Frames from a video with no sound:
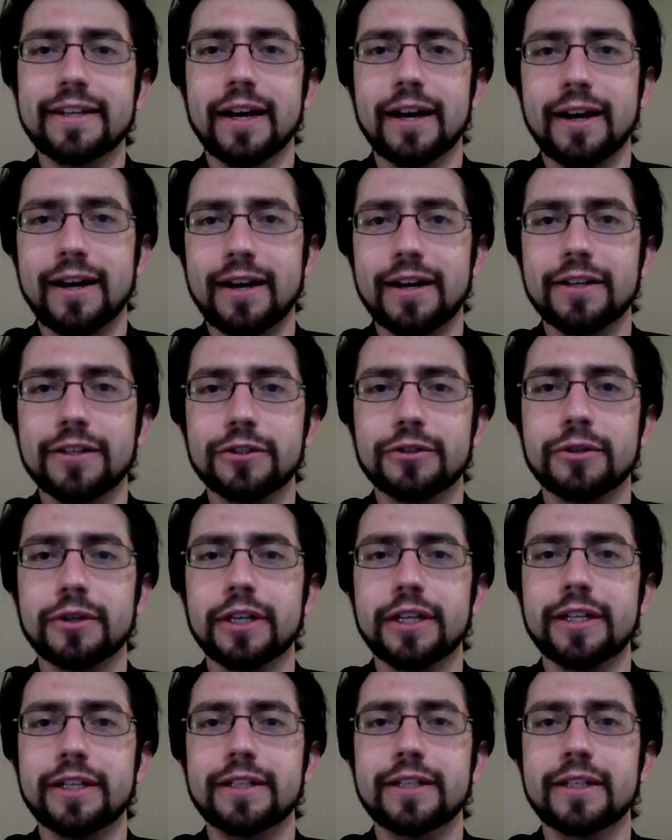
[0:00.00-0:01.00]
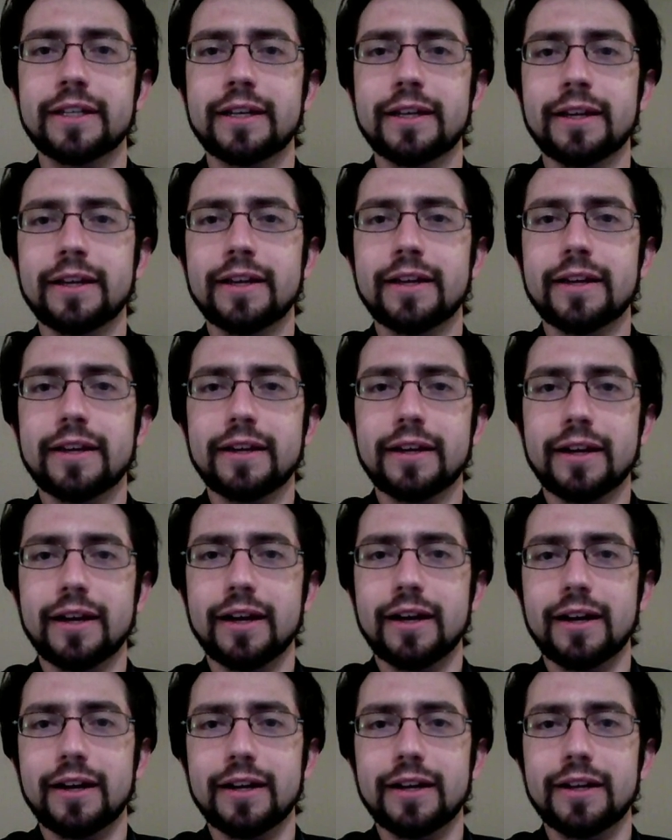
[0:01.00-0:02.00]
100
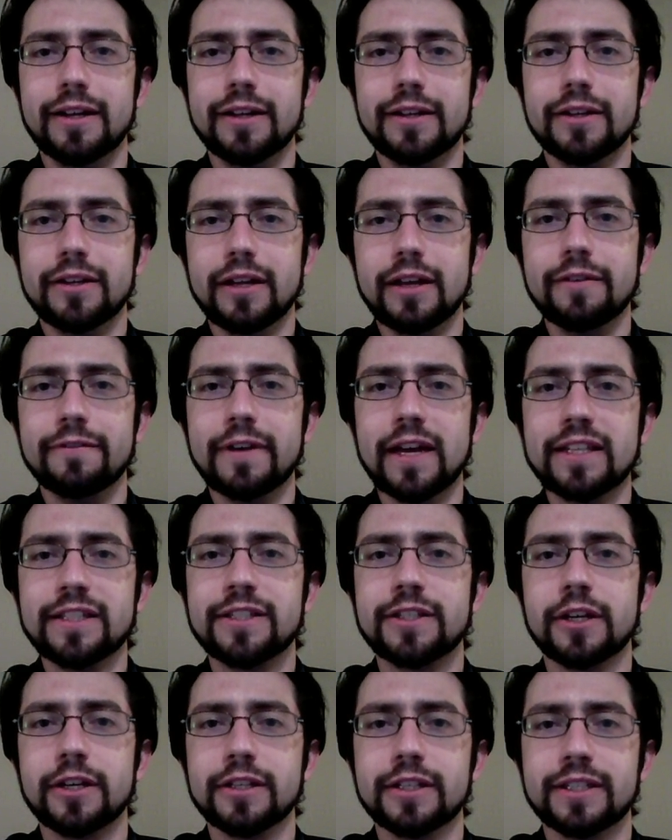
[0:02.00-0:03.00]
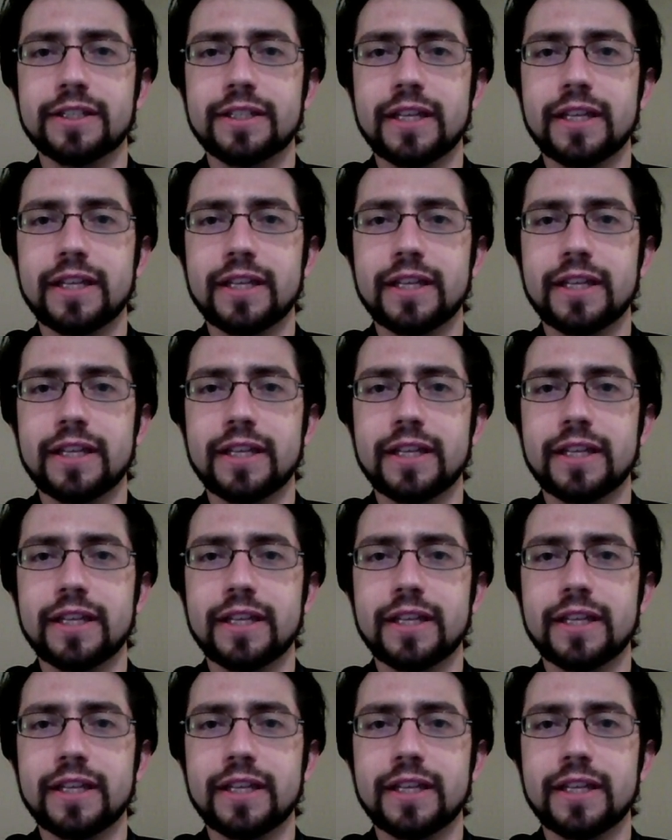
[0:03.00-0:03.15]
events on the